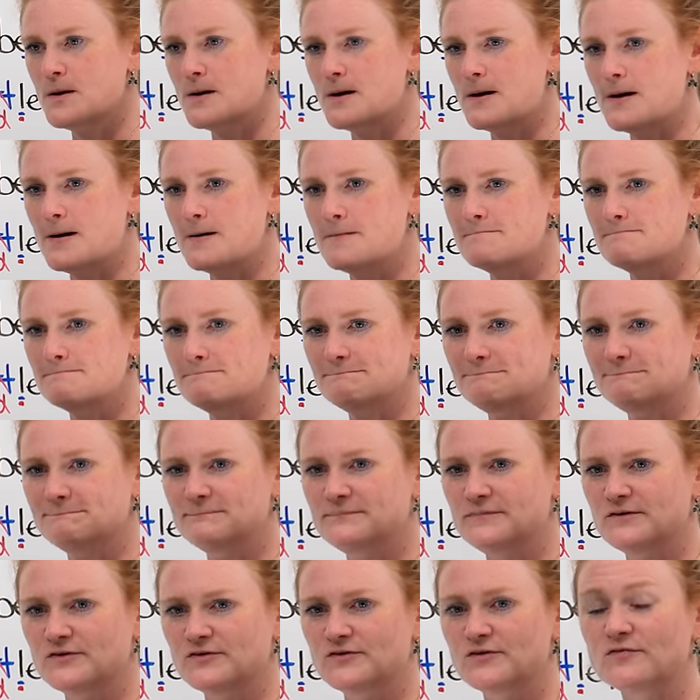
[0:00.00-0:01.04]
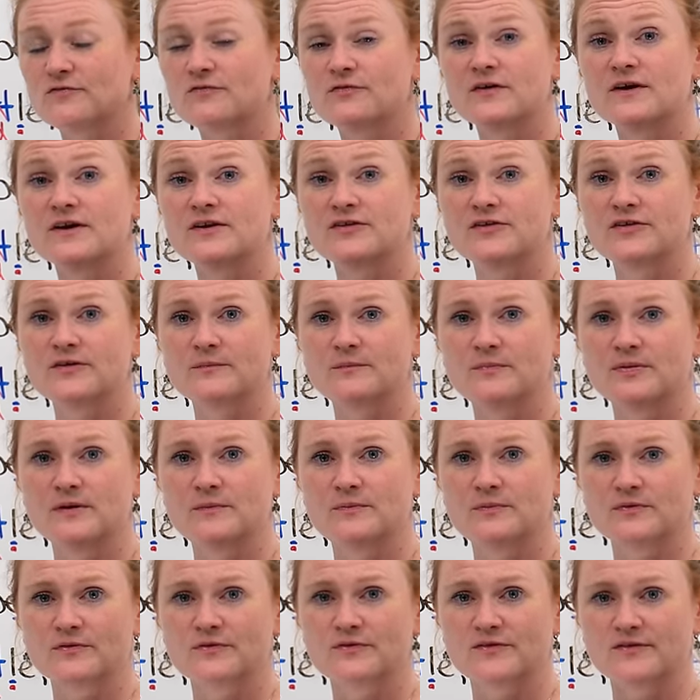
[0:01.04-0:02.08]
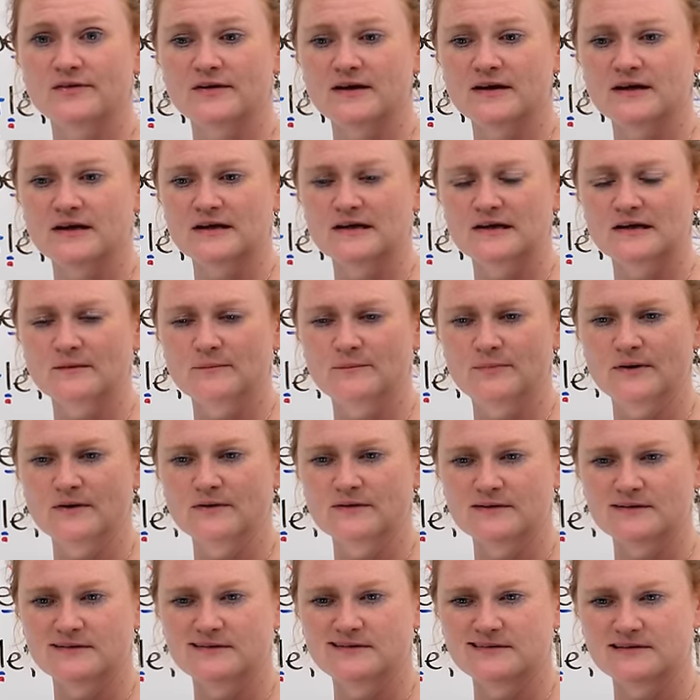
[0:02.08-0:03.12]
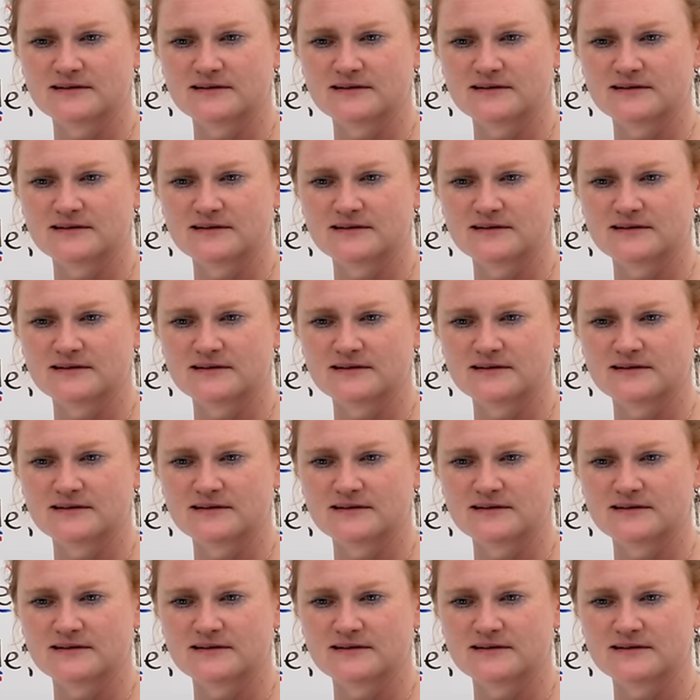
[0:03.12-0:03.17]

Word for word: Um, there's a phrase that people say about